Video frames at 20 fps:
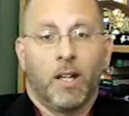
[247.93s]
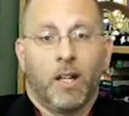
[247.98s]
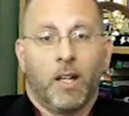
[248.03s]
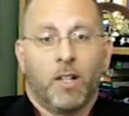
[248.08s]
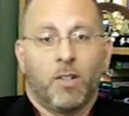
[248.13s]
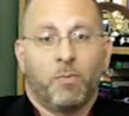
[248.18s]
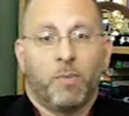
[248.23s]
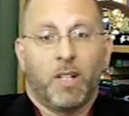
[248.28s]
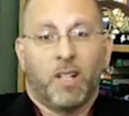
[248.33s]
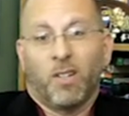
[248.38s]

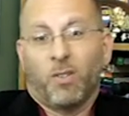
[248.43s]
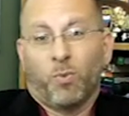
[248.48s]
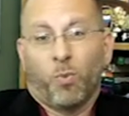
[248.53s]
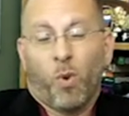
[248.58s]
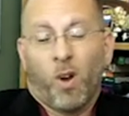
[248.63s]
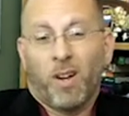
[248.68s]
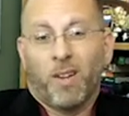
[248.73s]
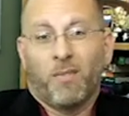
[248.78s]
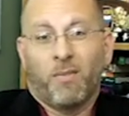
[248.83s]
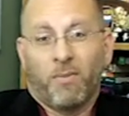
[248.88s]
is because
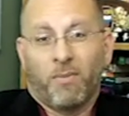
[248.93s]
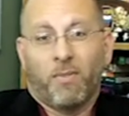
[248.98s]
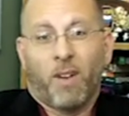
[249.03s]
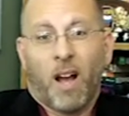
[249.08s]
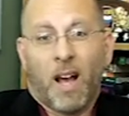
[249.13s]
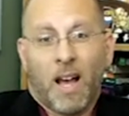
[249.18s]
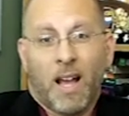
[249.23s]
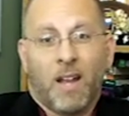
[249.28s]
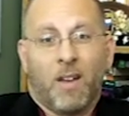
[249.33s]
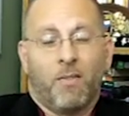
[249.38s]
1 in
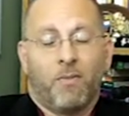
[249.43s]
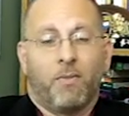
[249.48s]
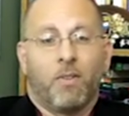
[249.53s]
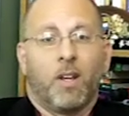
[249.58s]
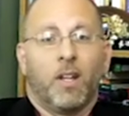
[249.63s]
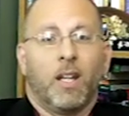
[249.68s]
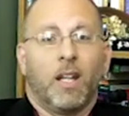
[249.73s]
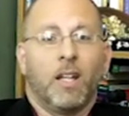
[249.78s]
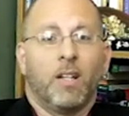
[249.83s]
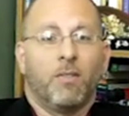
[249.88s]
5
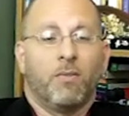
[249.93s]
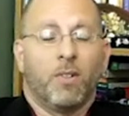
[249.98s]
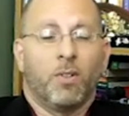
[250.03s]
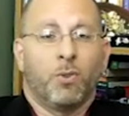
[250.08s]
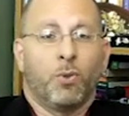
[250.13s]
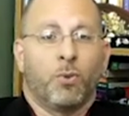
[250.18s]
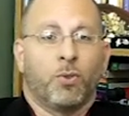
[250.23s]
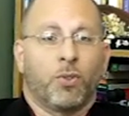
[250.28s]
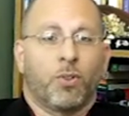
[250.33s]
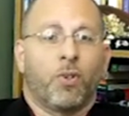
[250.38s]

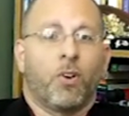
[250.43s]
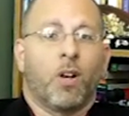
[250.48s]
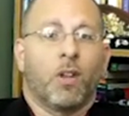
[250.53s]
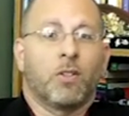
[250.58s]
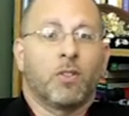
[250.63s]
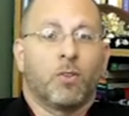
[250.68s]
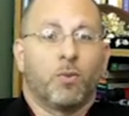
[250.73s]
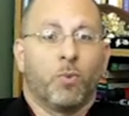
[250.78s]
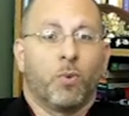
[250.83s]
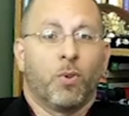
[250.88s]
individuals
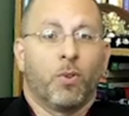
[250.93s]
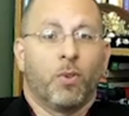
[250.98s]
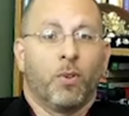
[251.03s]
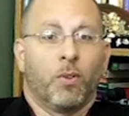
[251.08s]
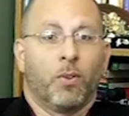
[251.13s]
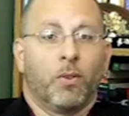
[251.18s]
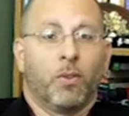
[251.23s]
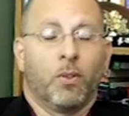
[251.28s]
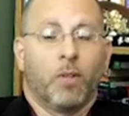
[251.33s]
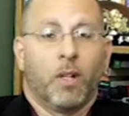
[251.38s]
across the
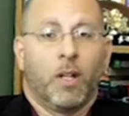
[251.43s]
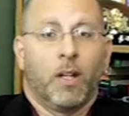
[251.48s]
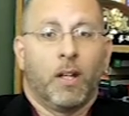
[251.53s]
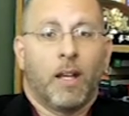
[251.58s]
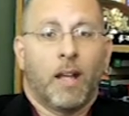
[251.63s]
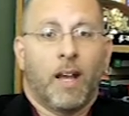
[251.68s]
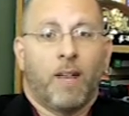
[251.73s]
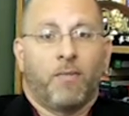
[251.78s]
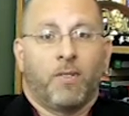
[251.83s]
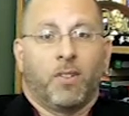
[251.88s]
world
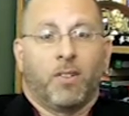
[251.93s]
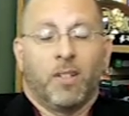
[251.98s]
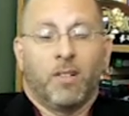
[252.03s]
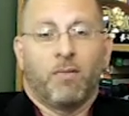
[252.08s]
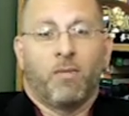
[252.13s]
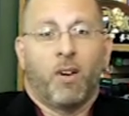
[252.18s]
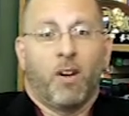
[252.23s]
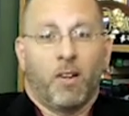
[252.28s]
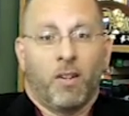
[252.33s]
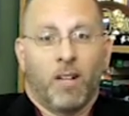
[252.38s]
have to
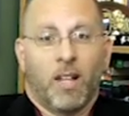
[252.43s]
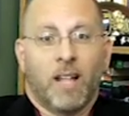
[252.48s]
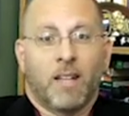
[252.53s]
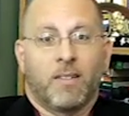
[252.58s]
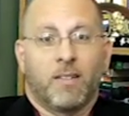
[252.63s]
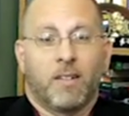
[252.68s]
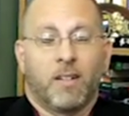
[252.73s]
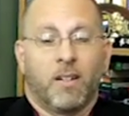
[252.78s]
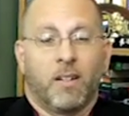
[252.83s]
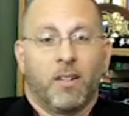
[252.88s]
live on
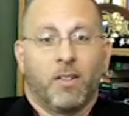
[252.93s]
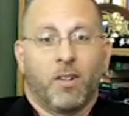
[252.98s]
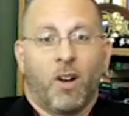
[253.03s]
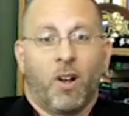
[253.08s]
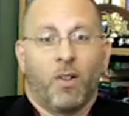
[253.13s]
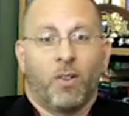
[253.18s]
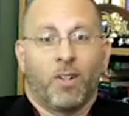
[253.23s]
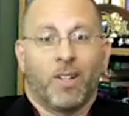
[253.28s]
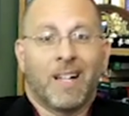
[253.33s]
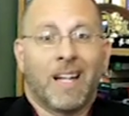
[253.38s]
less than
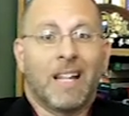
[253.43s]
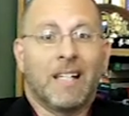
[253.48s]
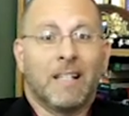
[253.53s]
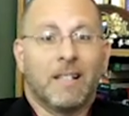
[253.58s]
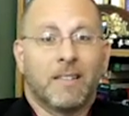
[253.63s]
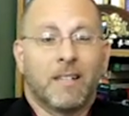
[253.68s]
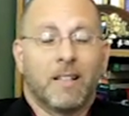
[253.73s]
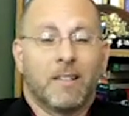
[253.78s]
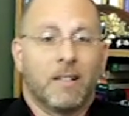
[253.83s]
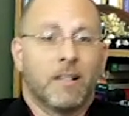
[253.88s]

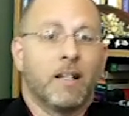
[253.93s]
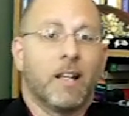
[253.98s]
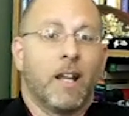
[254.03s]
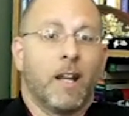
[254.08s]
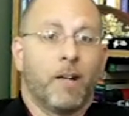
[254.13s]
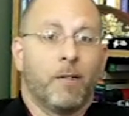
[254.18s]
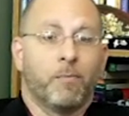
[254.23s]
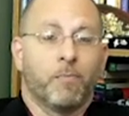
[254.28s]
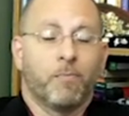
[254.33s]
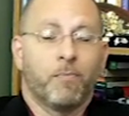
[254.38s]
$1.90 a day.